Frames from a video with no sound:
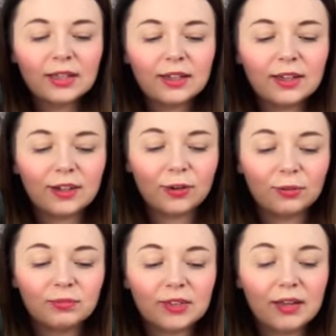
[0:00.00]
You
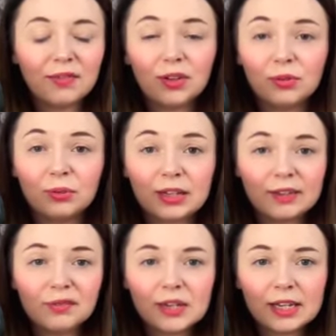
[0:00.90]
know, if you
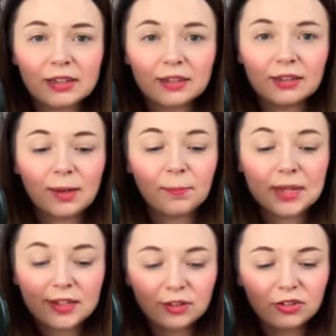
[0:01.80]
live near a
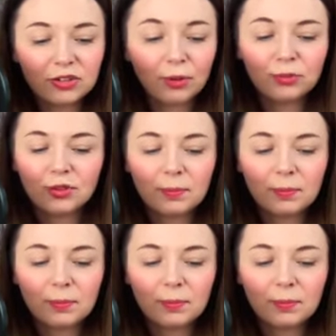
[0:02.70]
beach, go to the